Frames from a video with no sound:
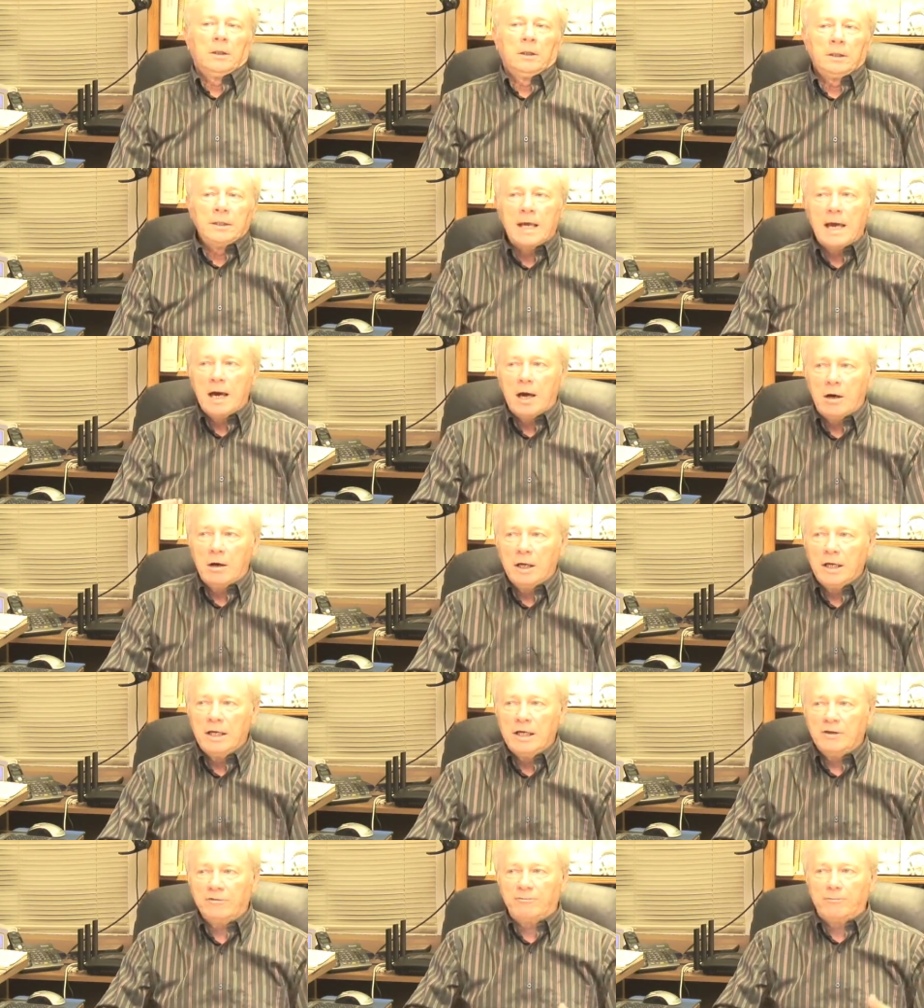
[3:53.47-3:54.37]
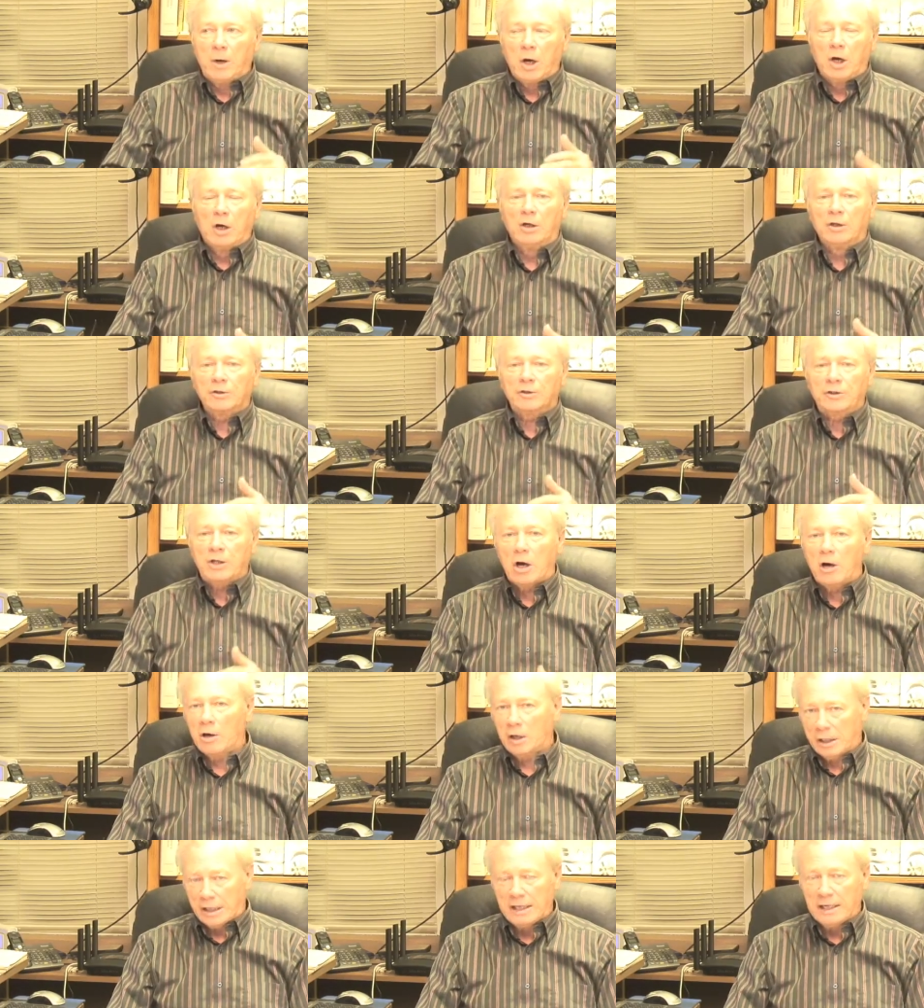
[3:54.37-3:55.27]
Now, if Paul's
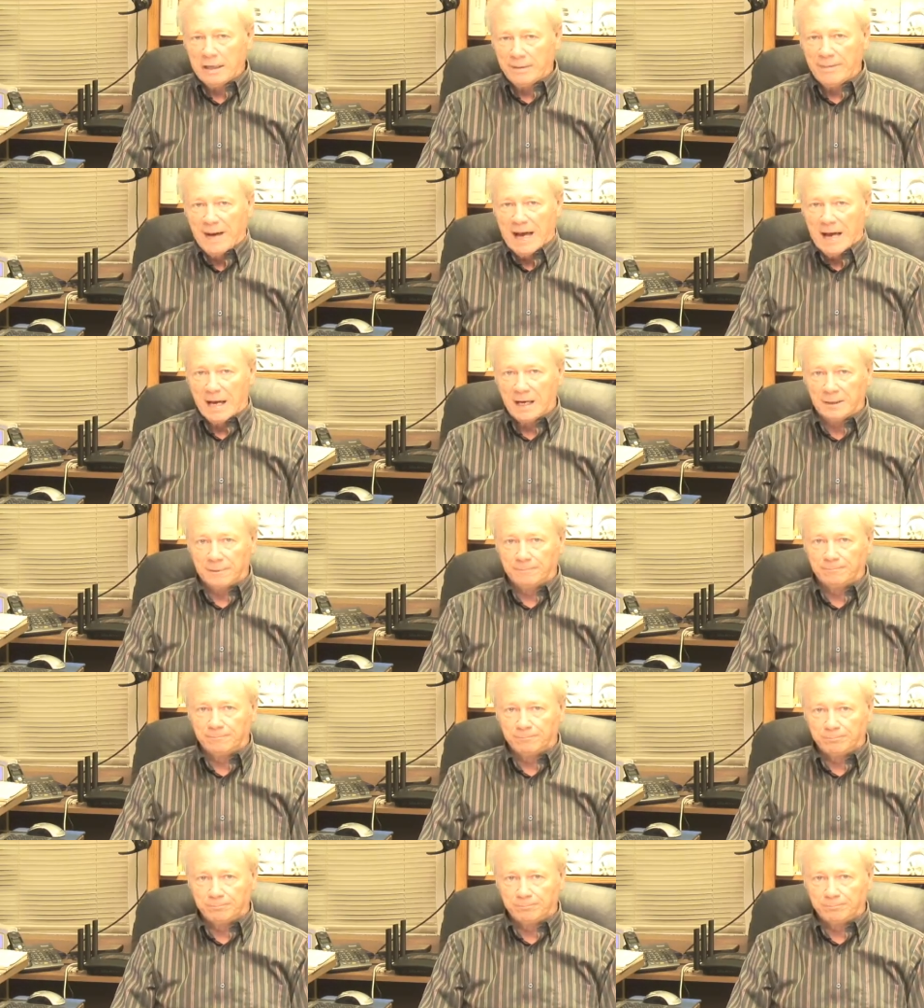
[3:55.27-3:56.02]
talking about